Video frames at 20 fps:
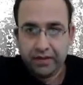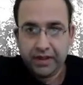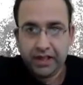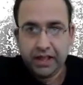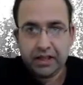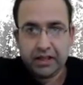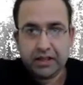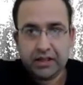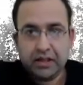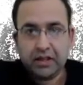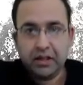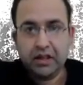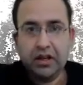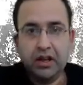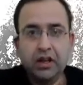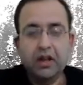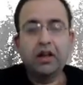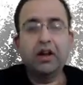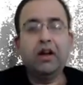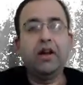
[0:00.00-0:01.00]
Next,
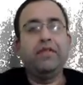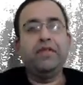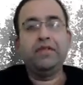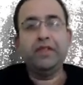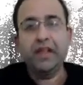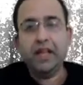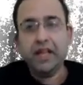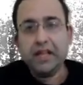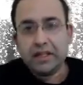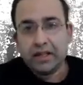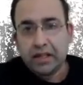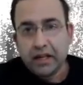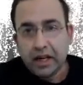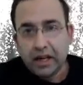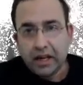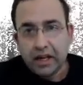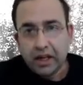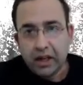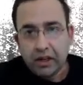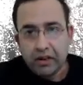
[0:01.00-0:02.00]
next
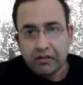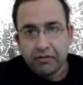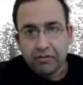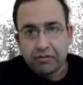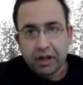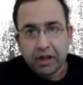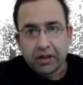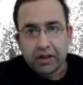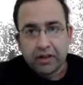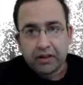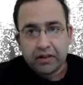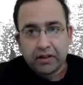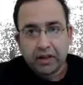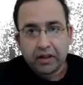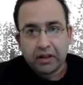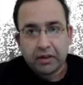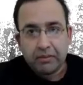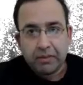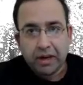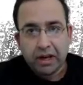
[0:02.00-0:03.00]
category of markers are
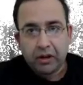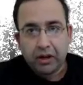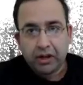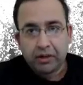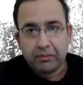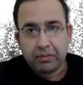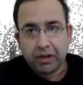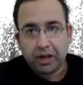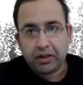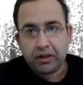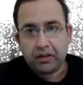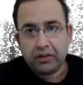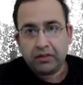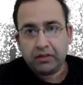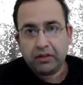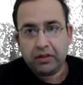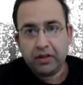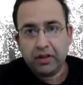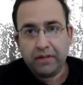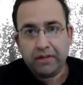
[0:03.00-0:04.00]
the myeloid
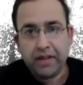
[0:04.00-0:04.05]
markers.